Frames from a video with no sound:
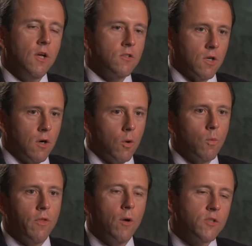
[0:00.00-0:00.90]

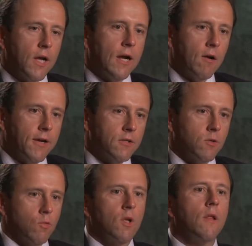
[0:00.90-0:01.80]
So those areas
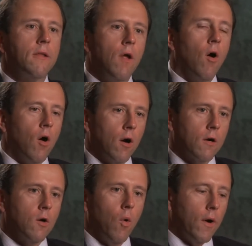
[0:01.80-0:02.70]
really
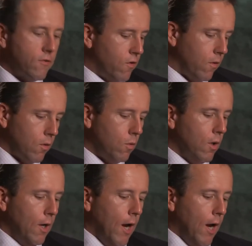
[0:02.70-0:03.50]
are going to